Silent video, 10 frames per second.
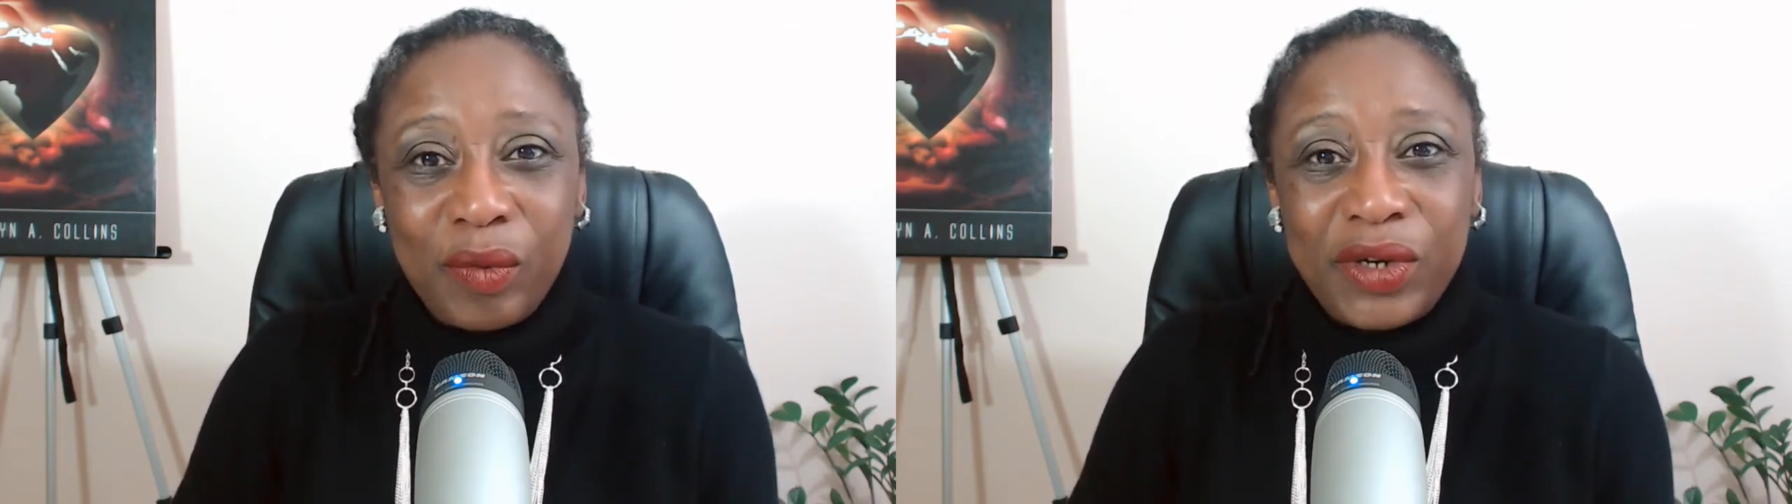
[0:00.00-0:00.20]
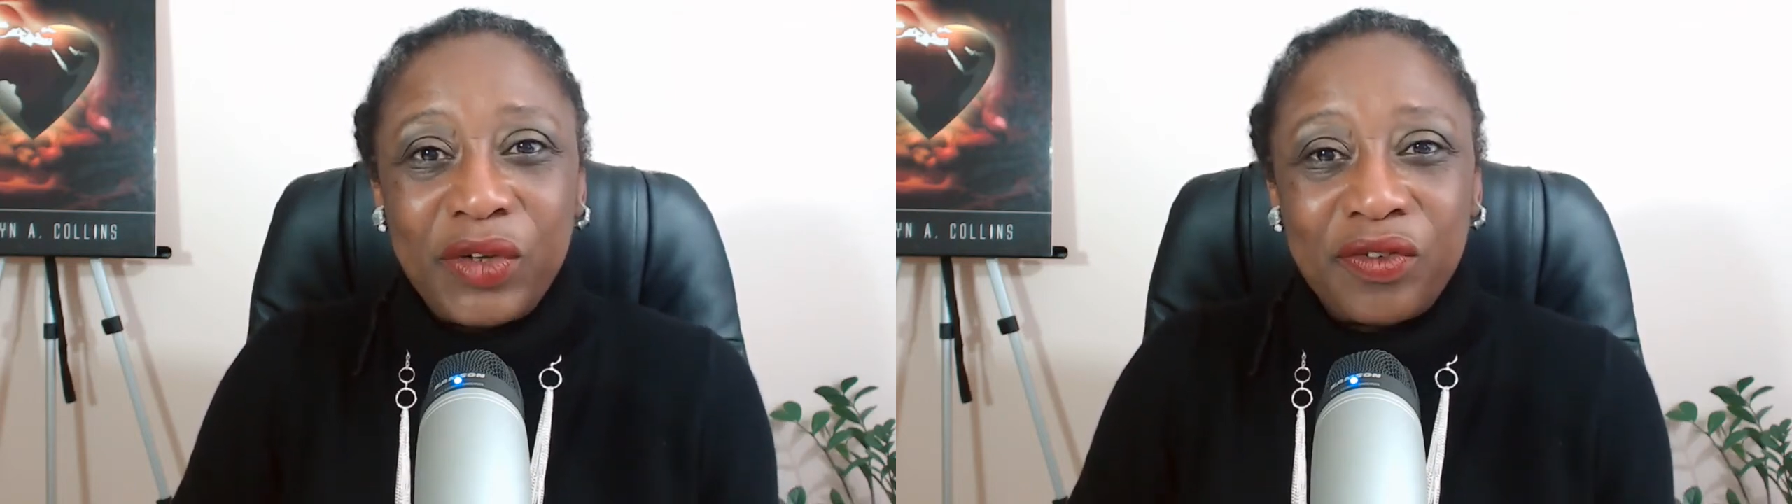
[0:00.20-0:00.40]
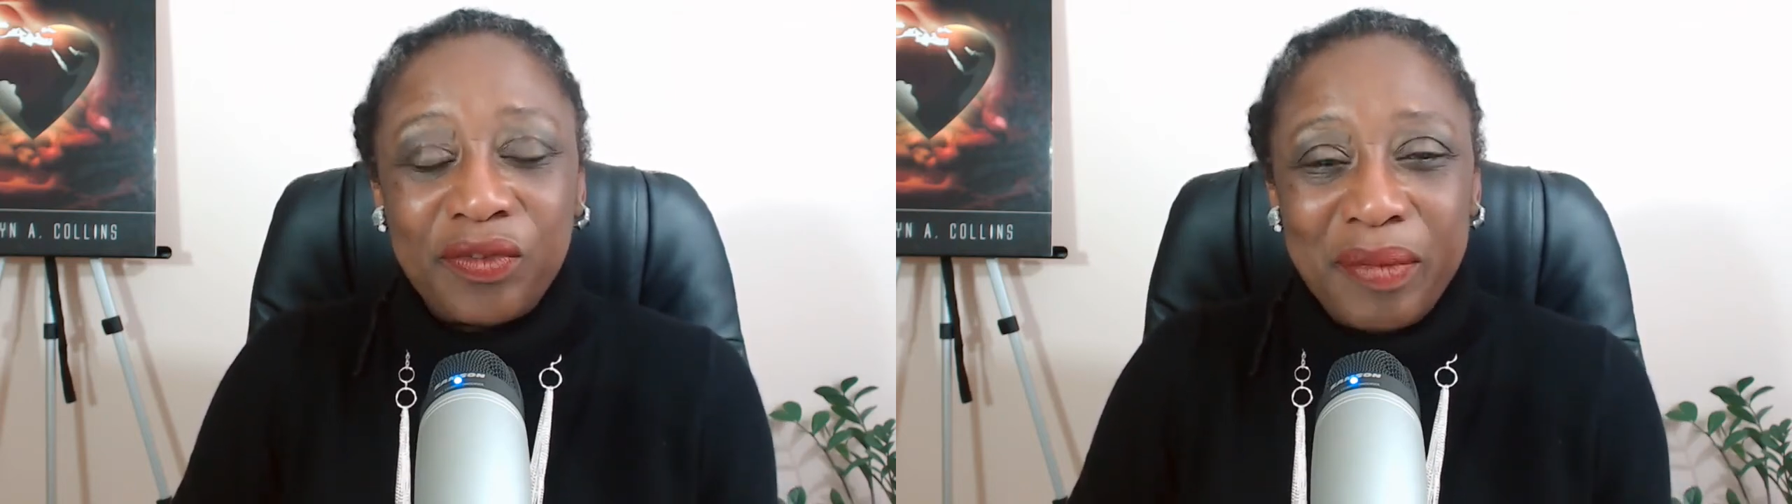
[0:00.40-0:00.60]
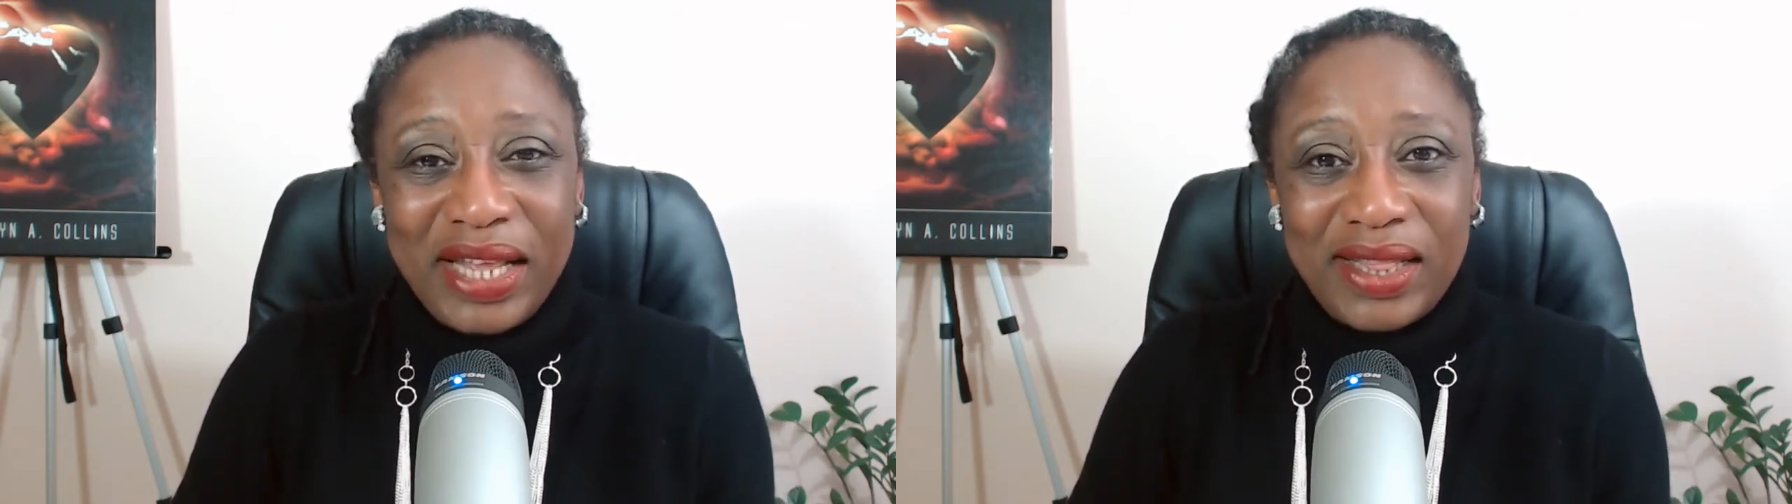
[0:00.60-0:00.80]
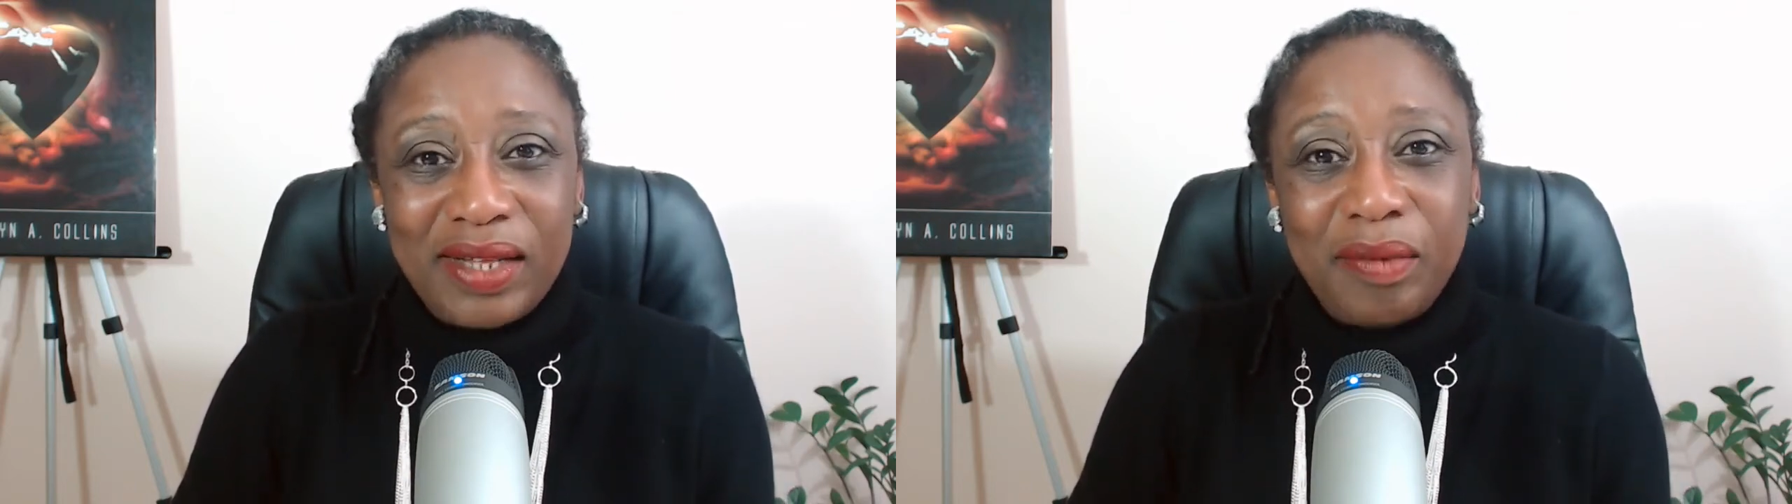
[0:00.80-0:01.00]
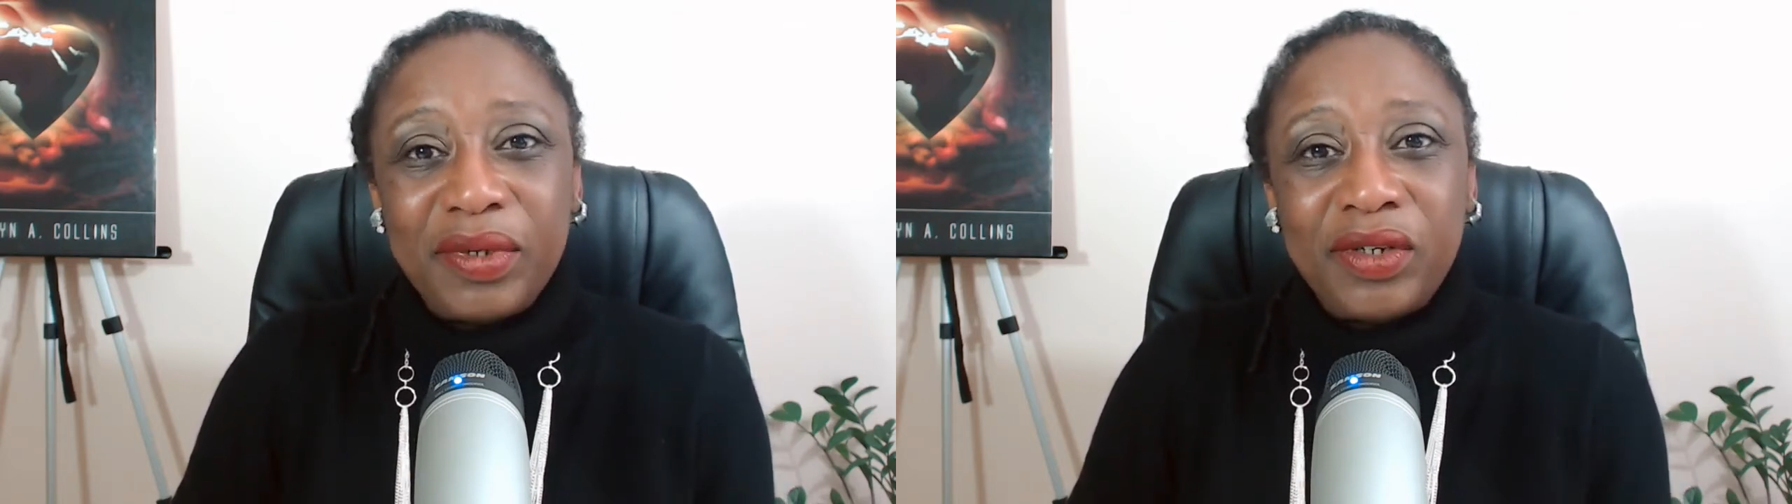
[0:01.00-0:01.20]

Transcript: where you've met them,